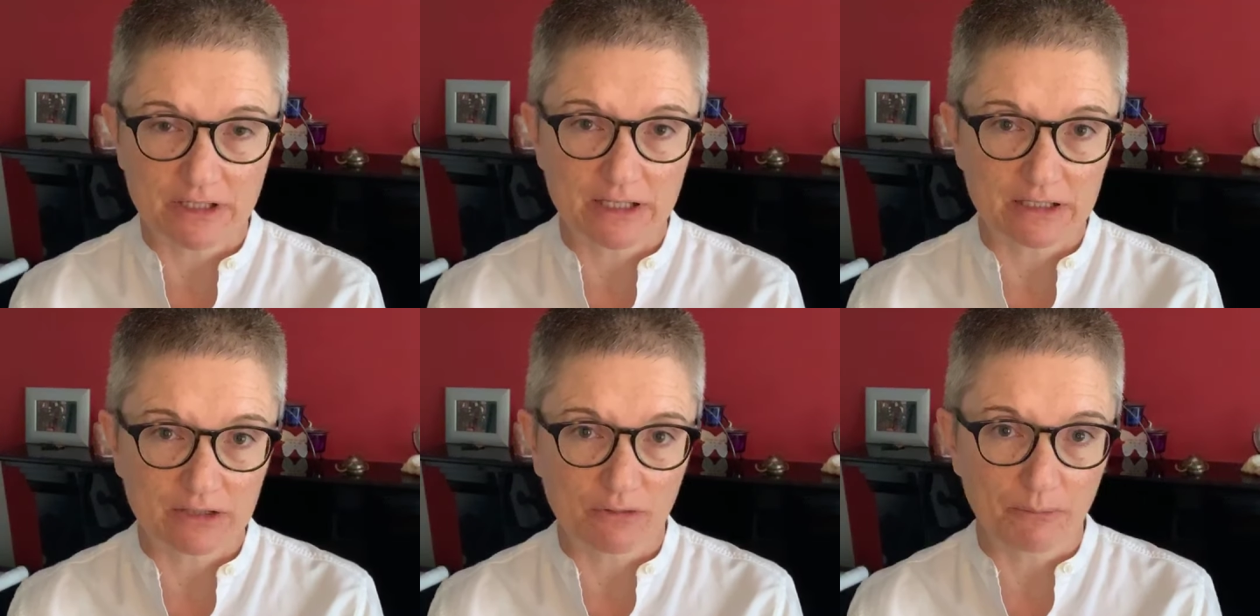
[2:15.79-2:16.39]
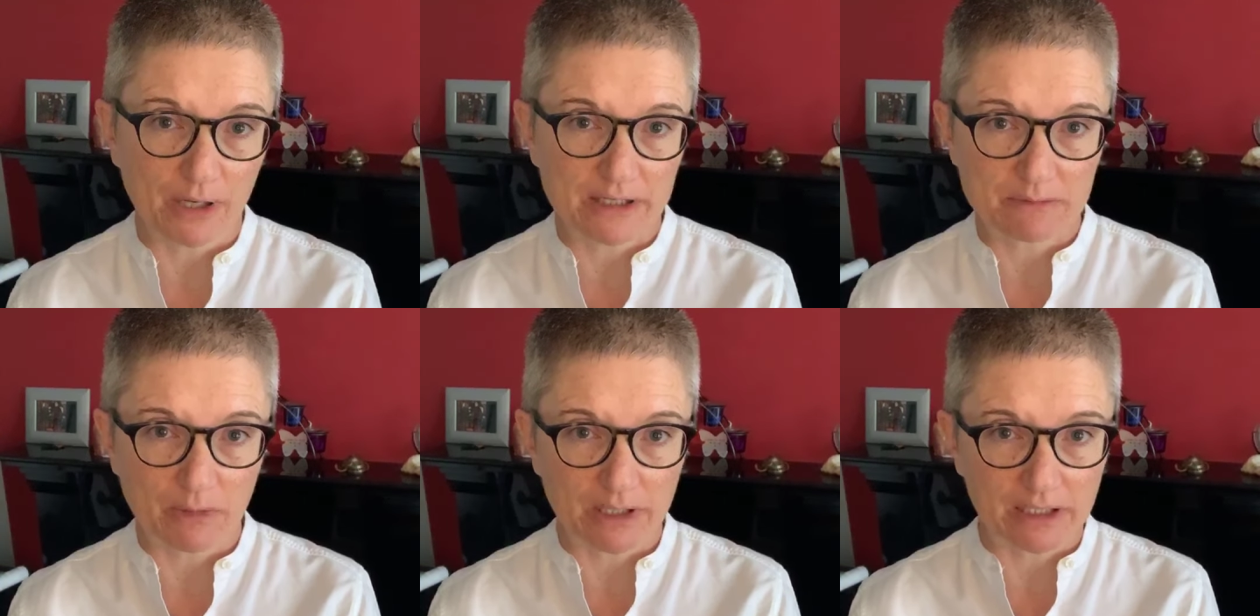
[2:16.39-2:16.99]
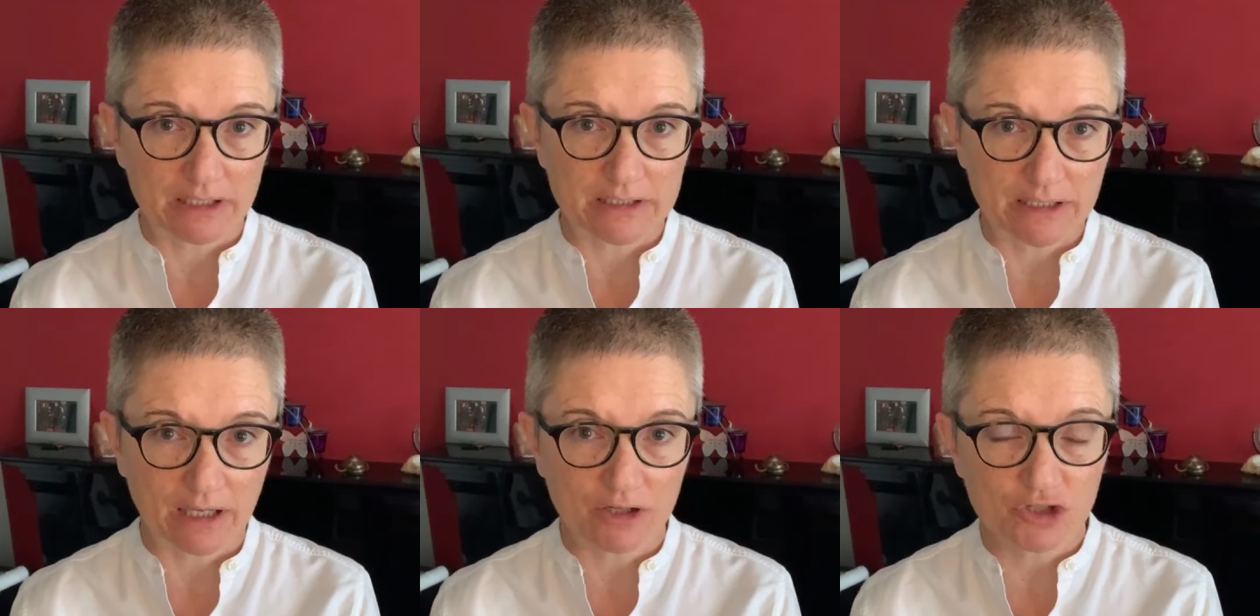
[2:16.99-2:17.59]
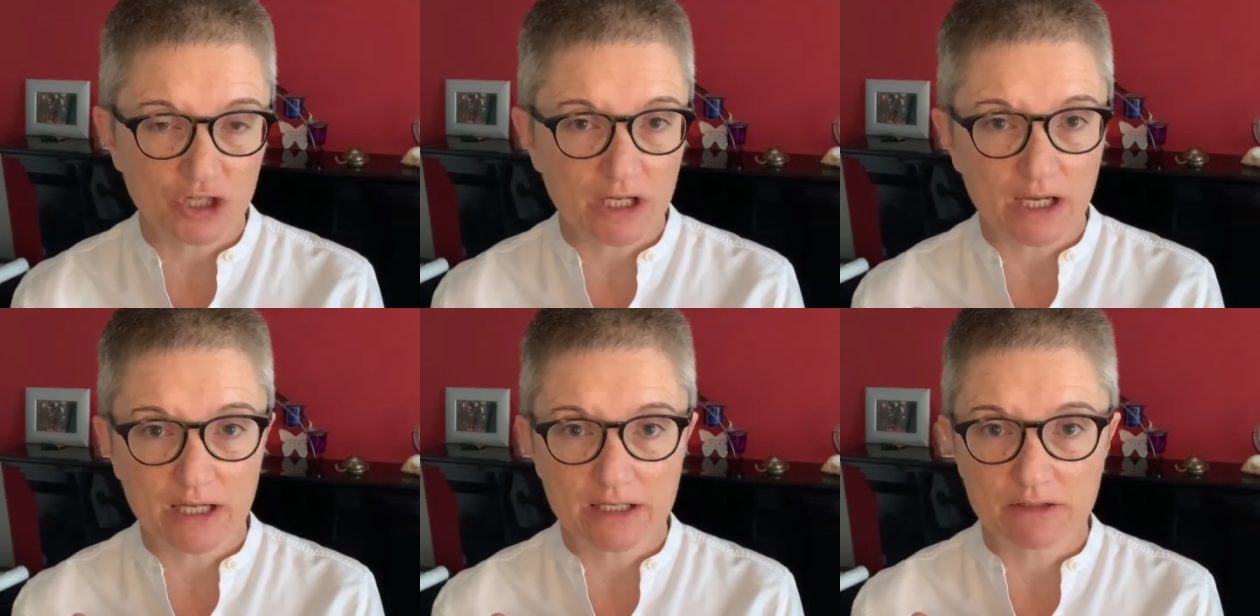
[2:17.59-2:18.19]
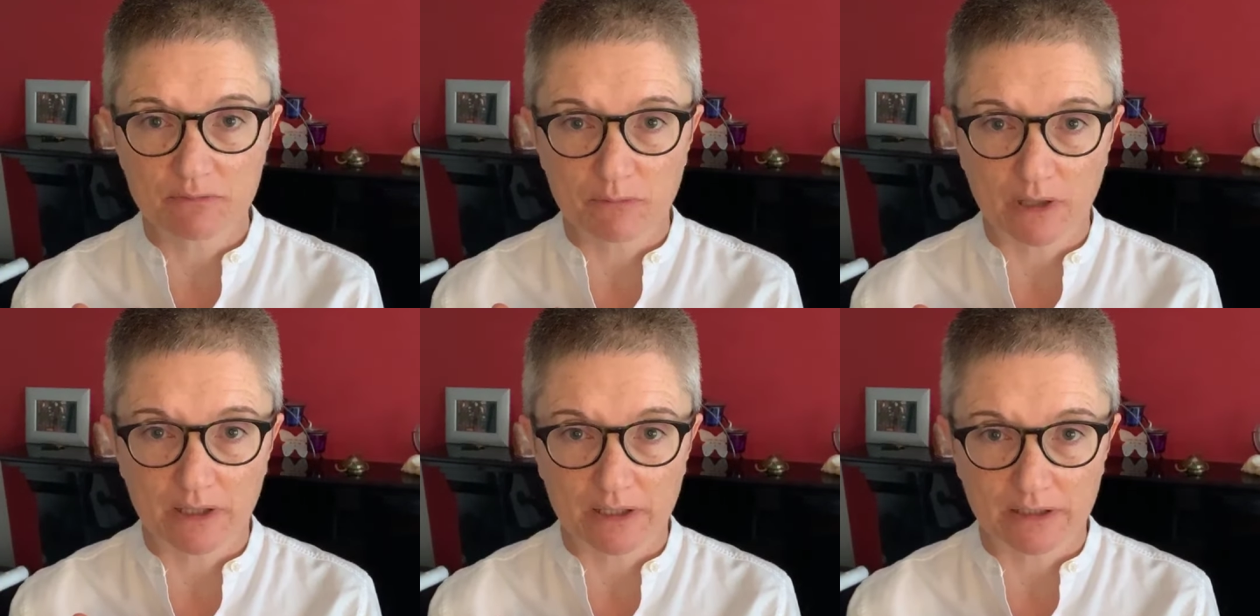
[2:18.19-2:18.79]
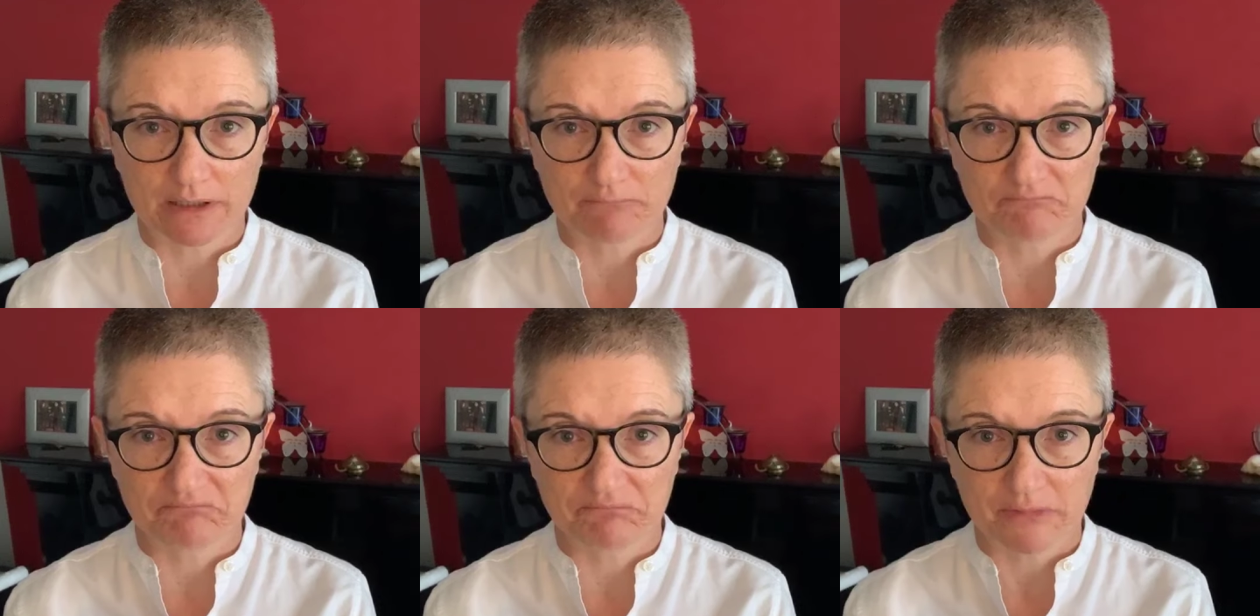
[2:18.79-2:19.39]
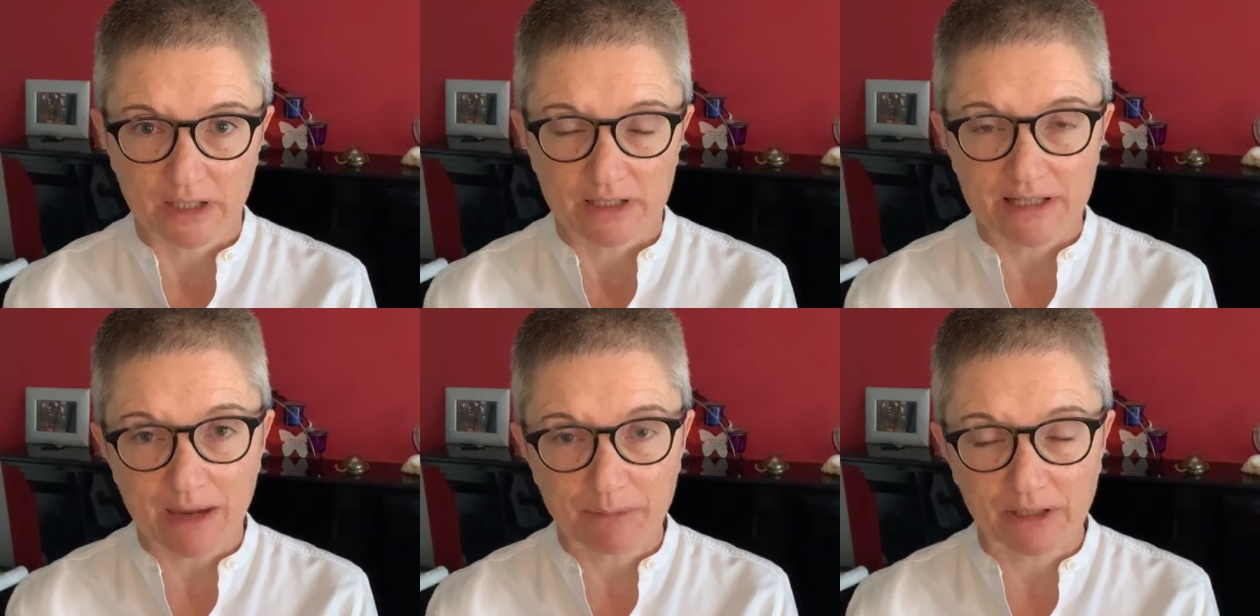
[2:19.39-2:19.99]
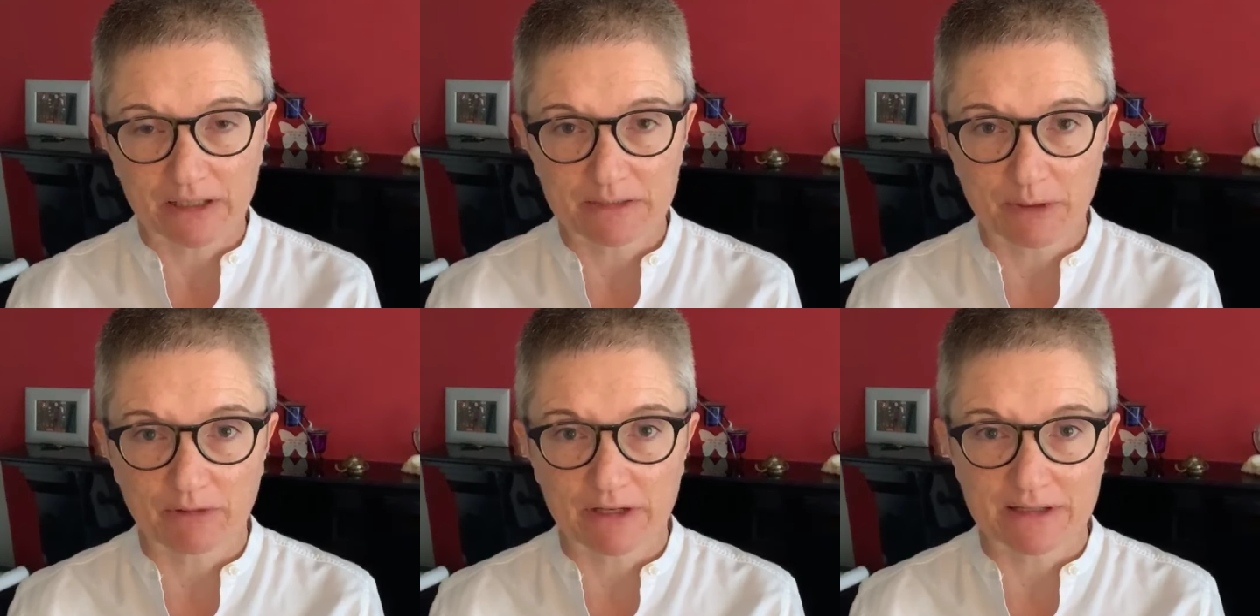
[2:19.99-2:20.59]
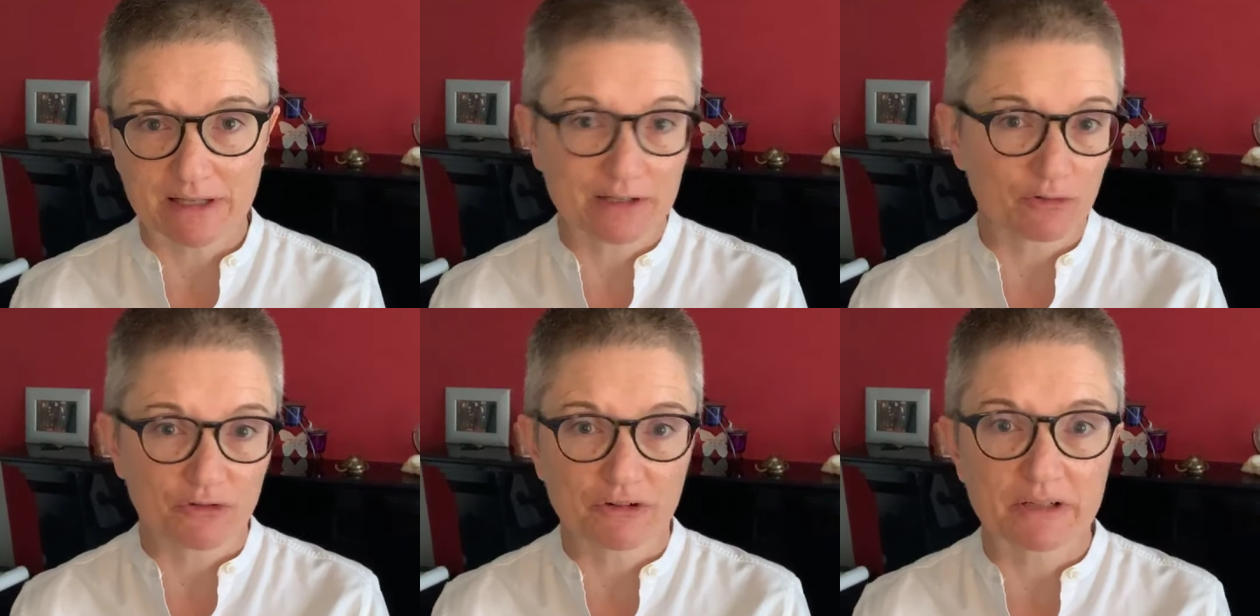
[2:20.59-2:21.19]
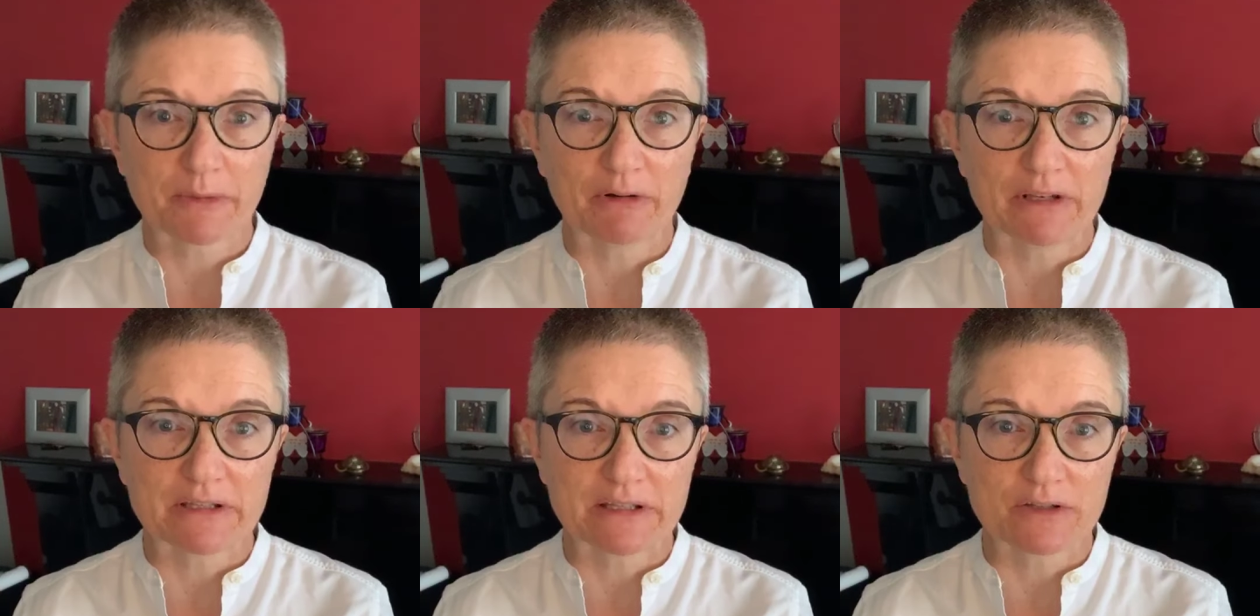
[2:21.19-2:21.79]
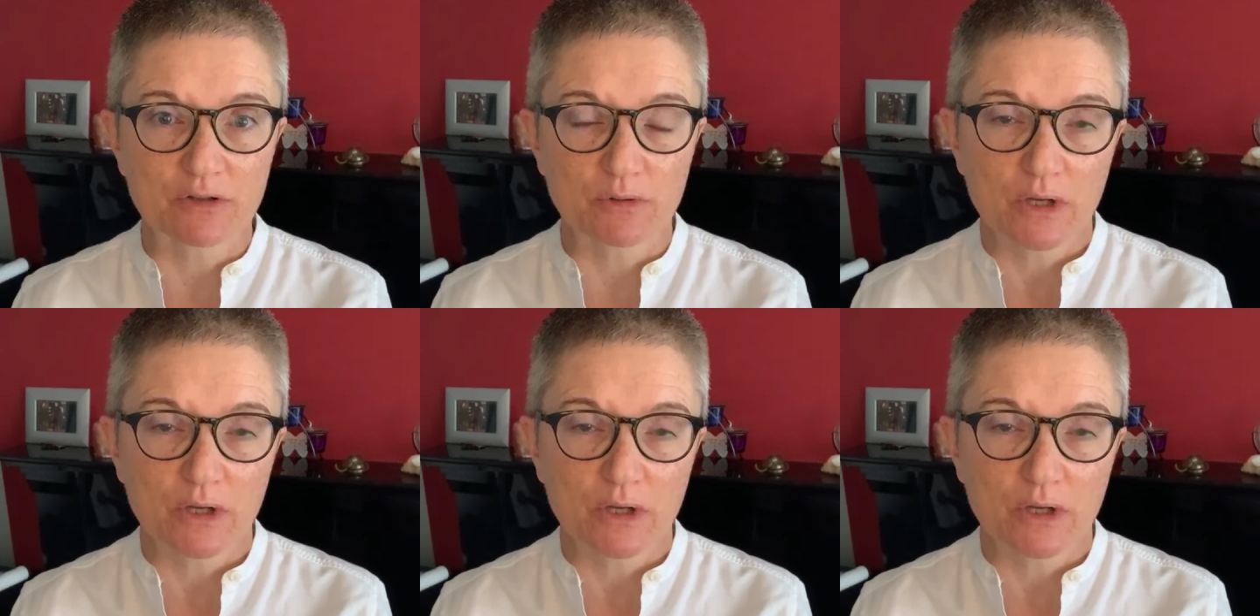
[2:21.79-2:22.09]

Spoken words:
It combines my kinesiology and my tapping experience and other experiences too.